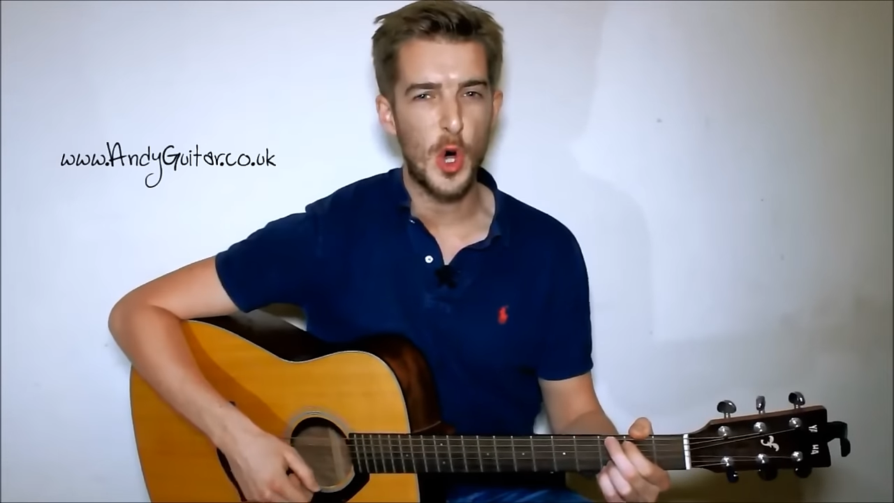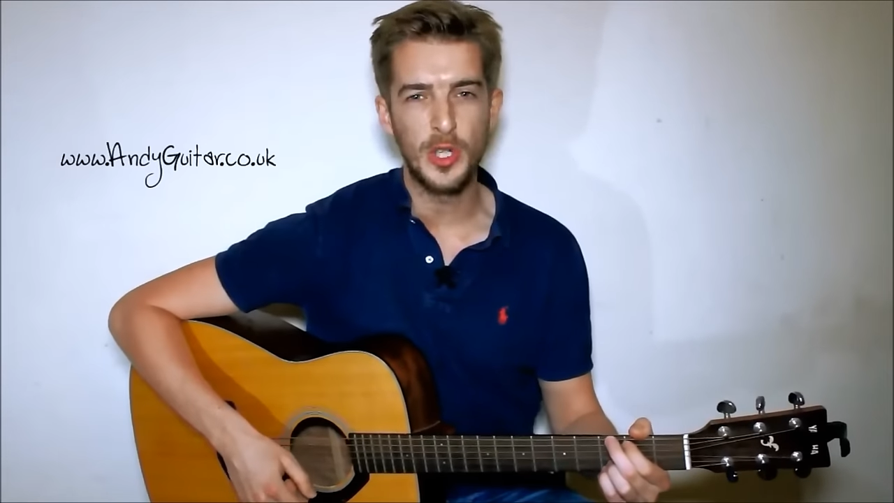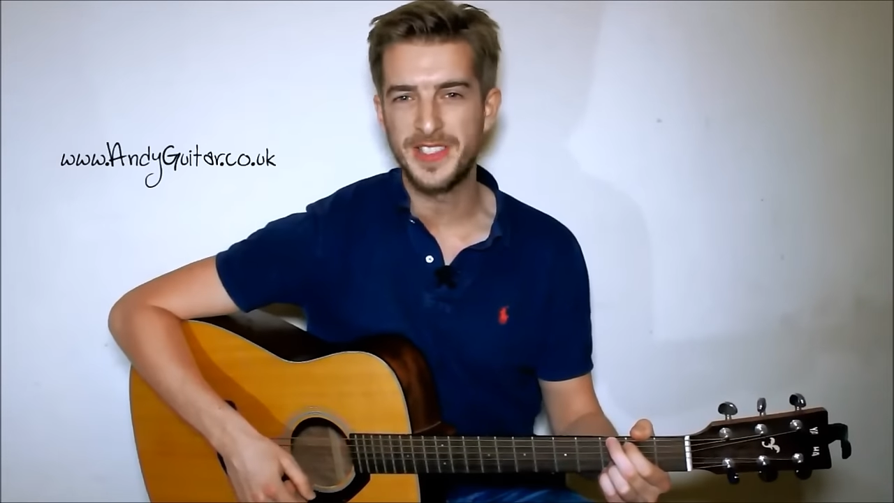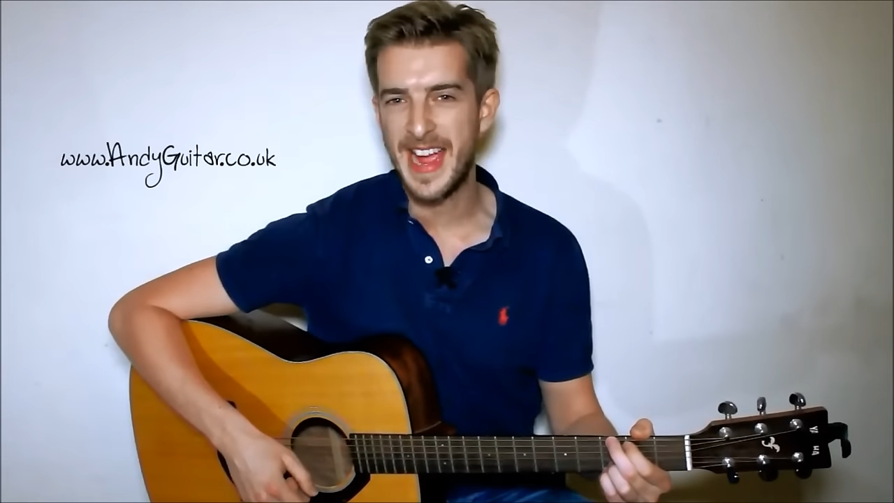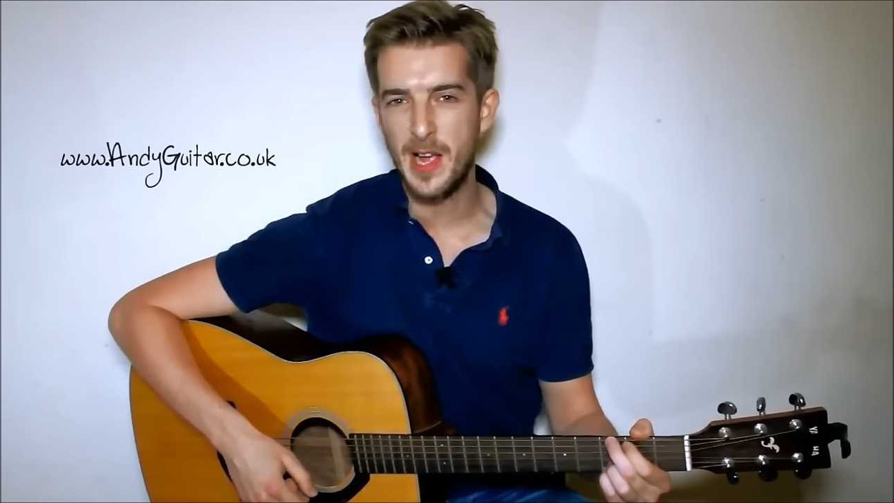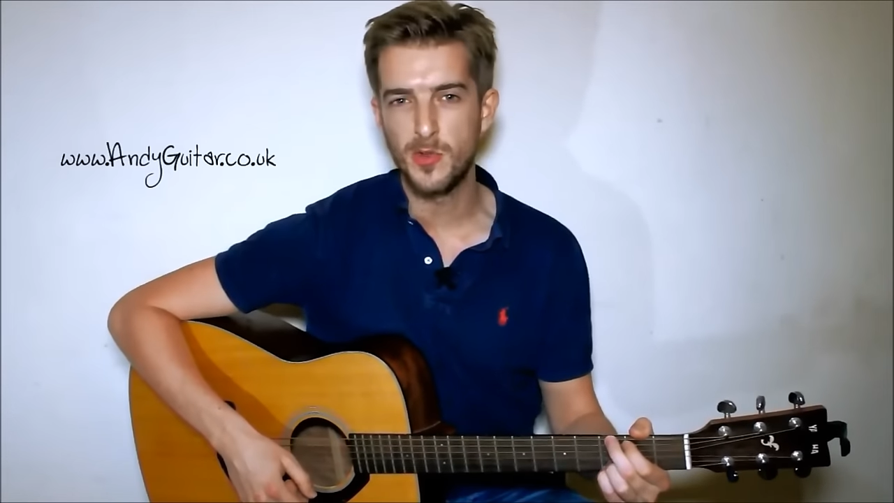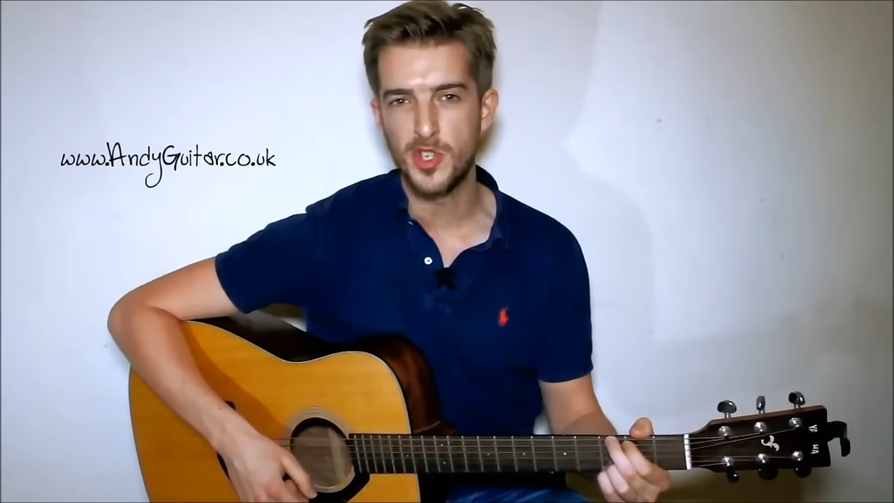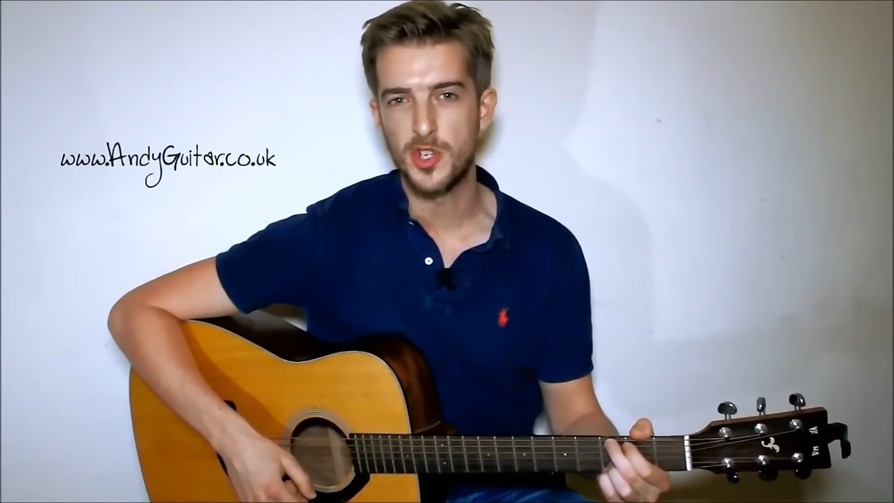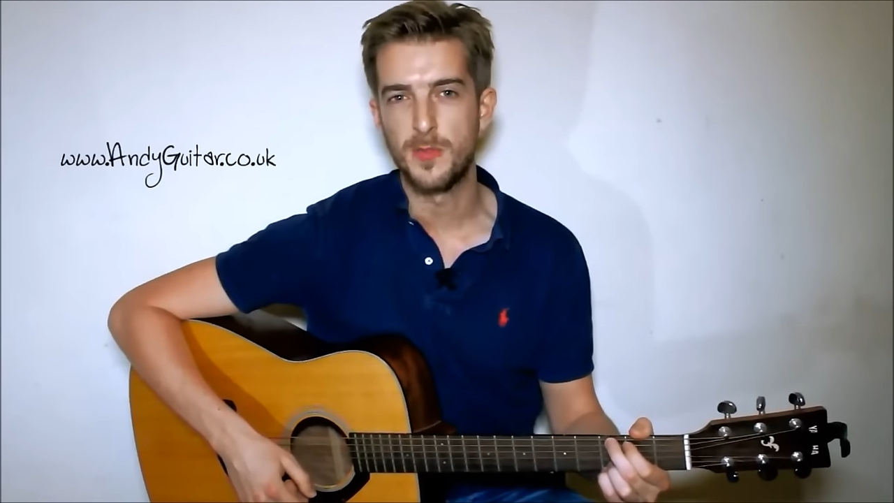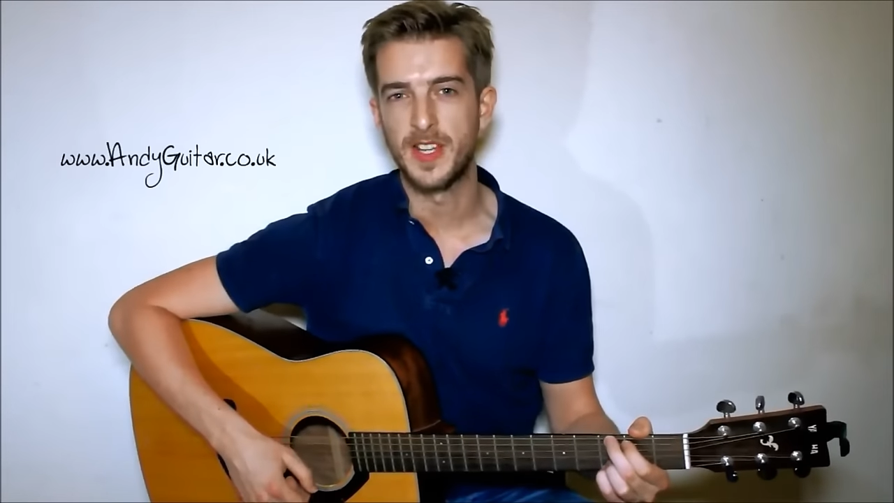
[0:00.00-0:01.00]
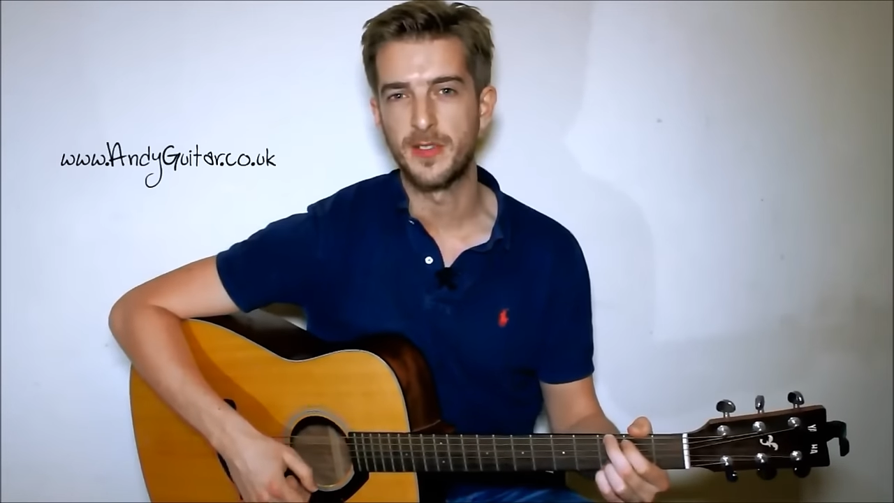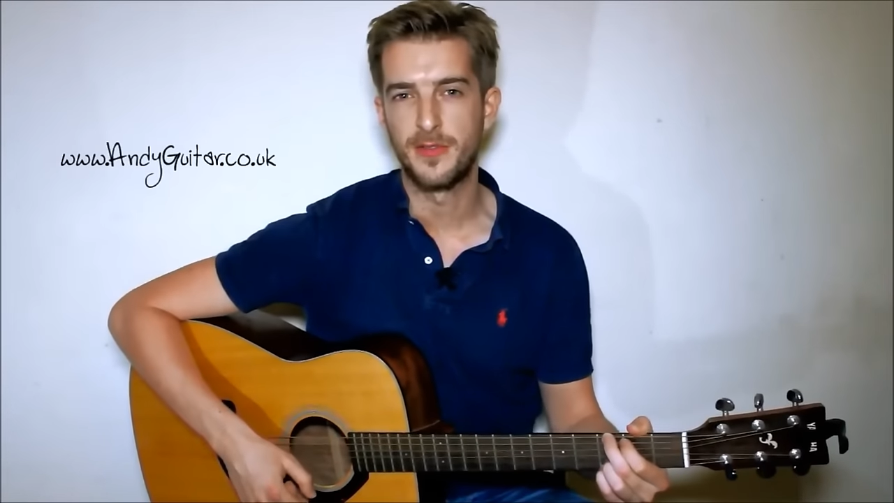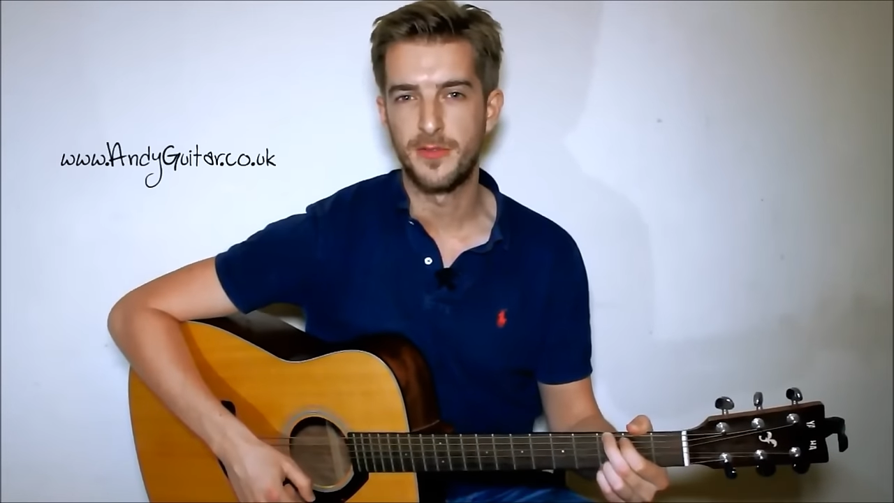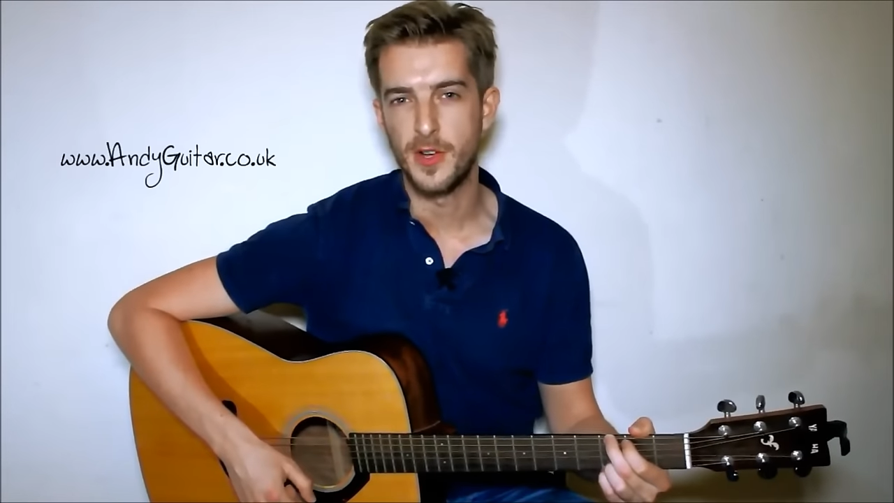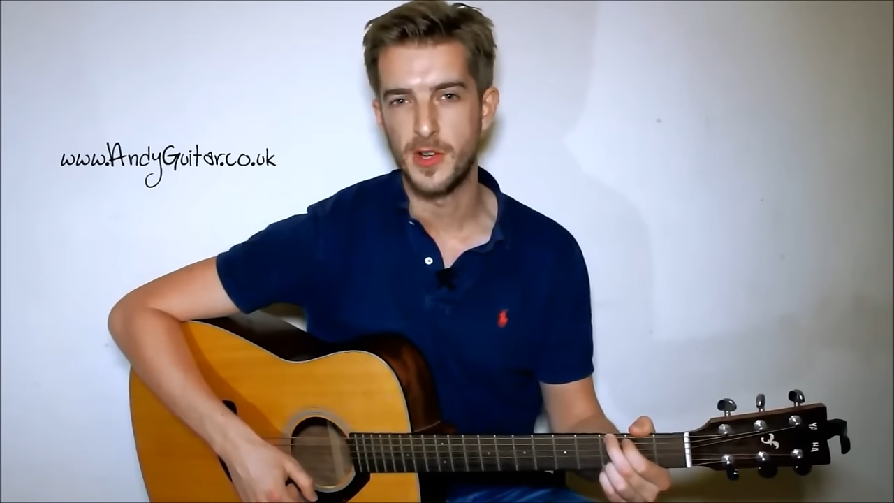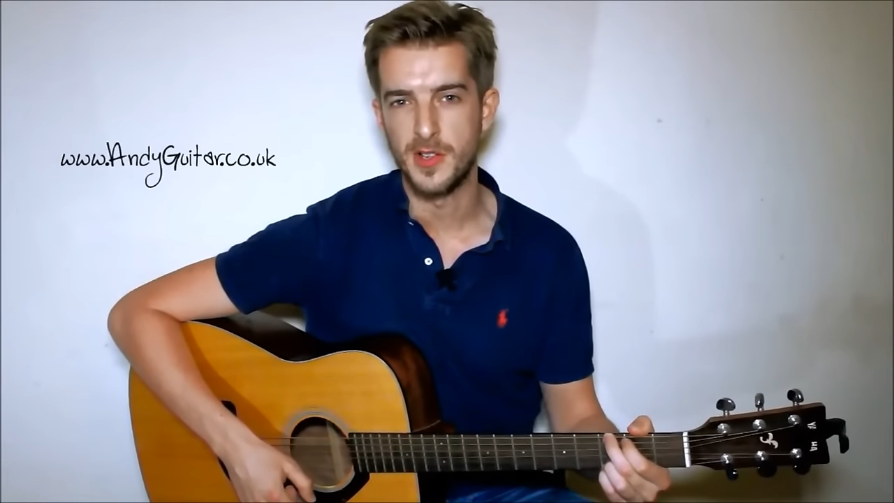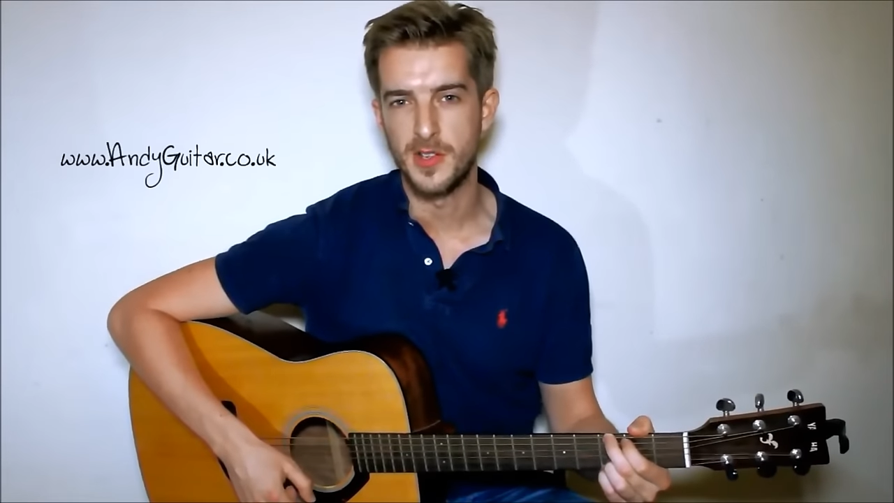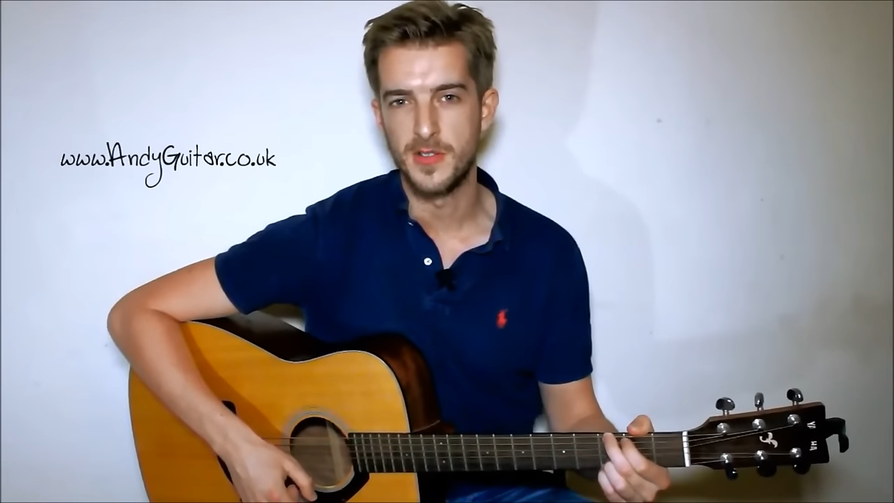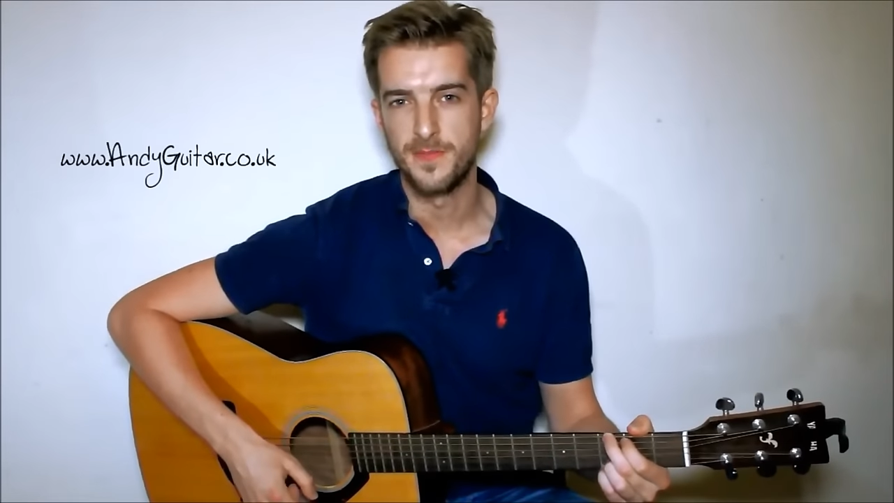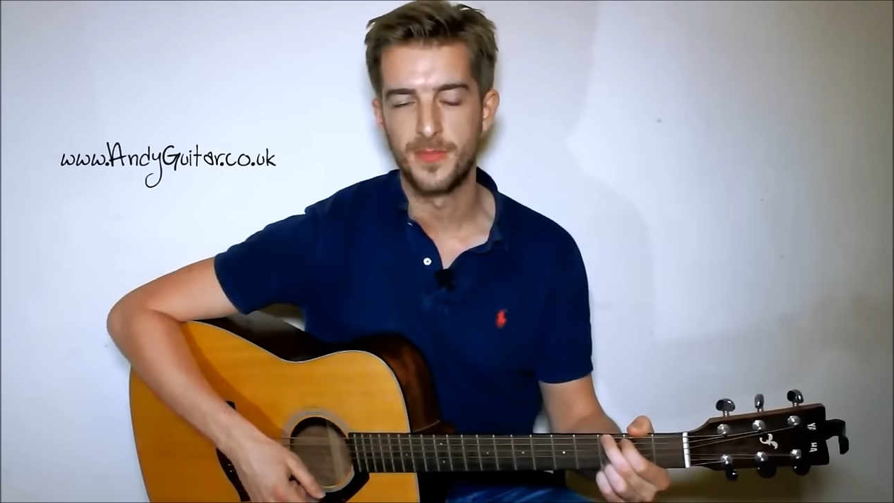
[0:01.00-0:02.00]
all down strumming
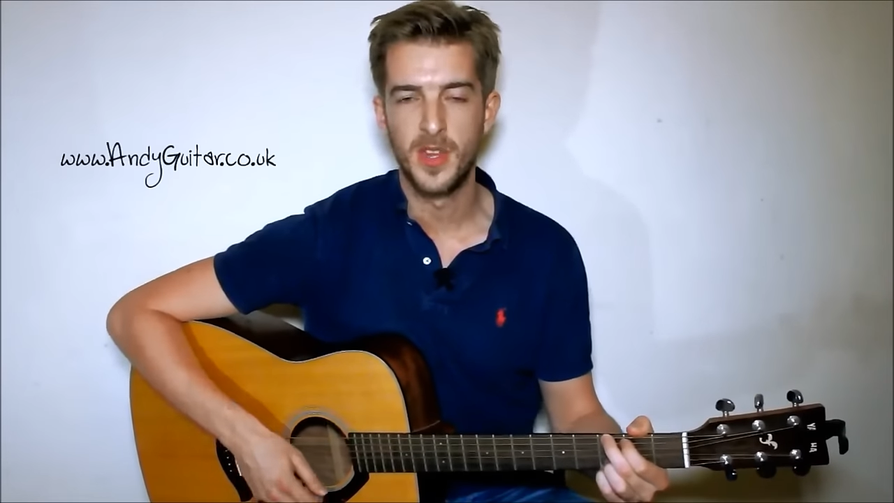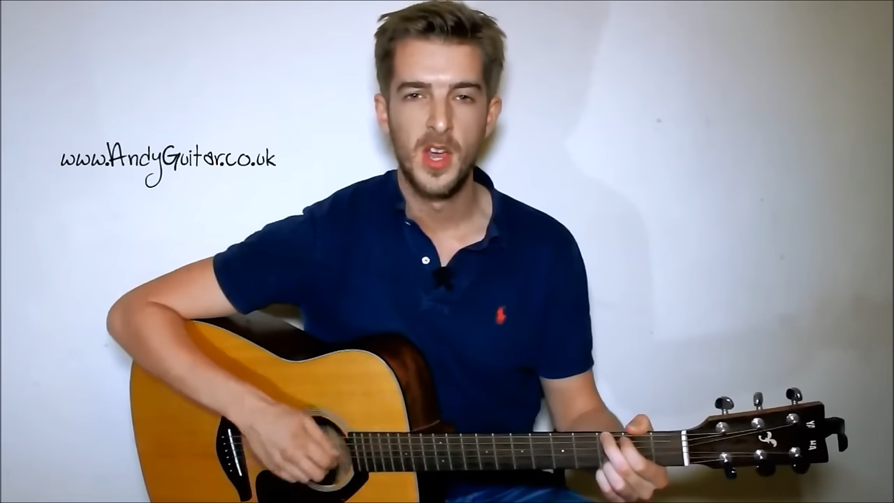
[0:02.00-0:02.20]
first.